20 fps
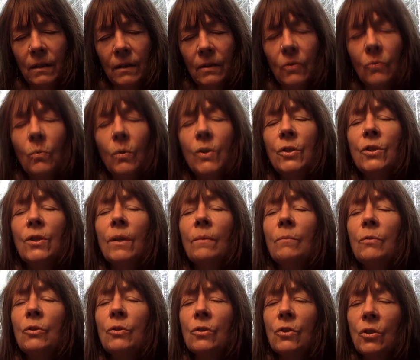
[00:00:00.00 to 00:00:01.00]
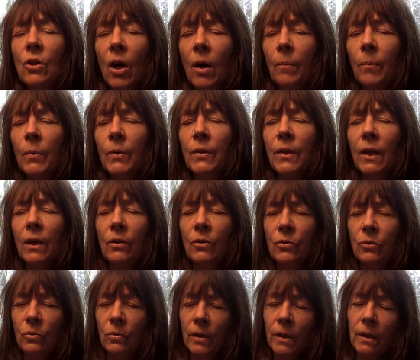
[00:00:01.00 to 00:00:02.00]
You wish them to stop what they are
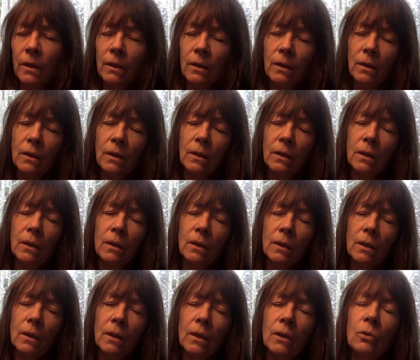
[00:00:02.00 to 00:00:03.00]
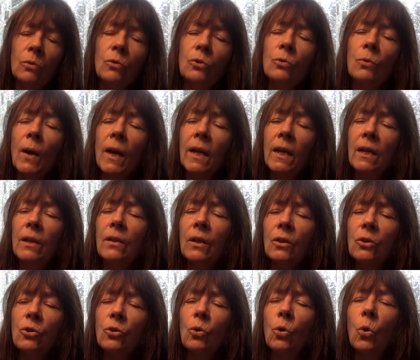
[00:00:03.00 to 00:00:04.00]
doing. You'll do
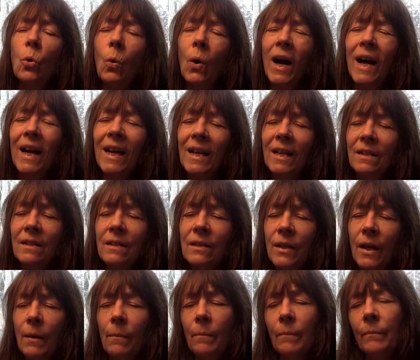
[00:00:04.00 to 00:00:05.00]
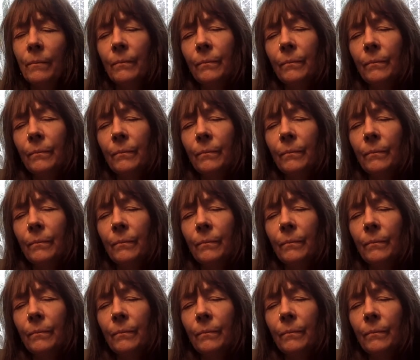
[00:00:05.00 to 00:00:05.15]
anything to quiet them.